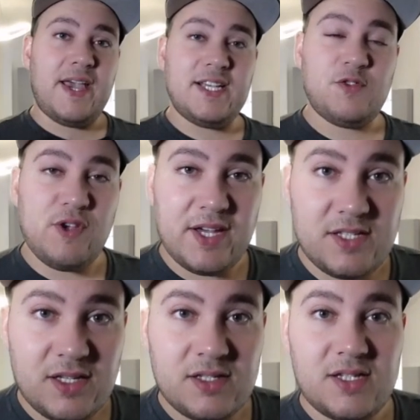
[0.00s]

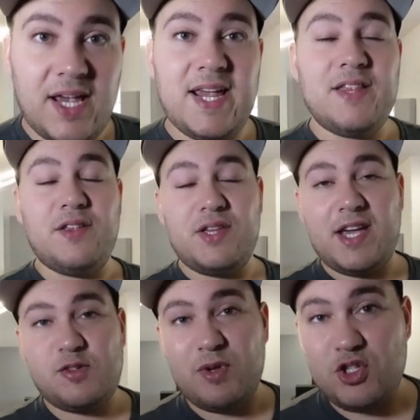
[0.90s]
SVS say that the
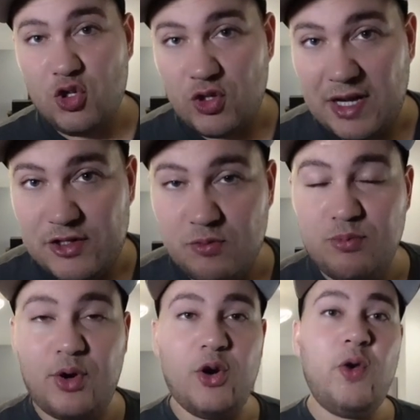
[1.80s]
SB 2000
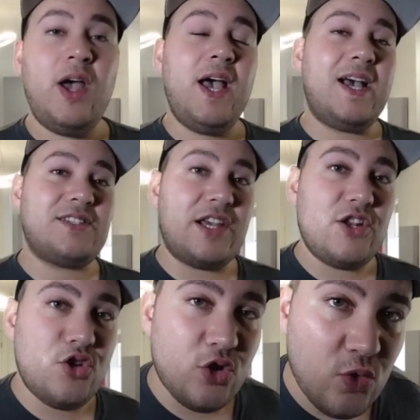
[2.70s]
Pro has a
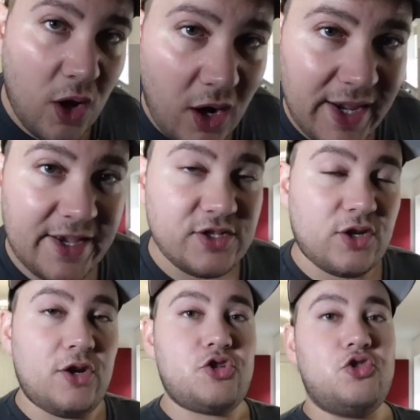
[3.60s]
new high
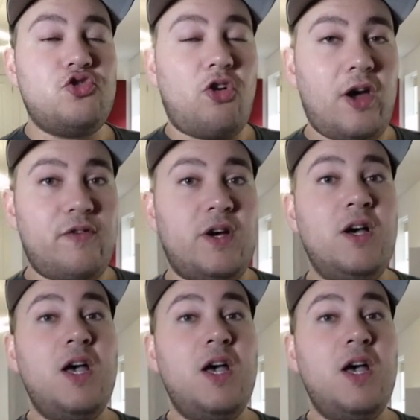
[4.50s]
excursion driver,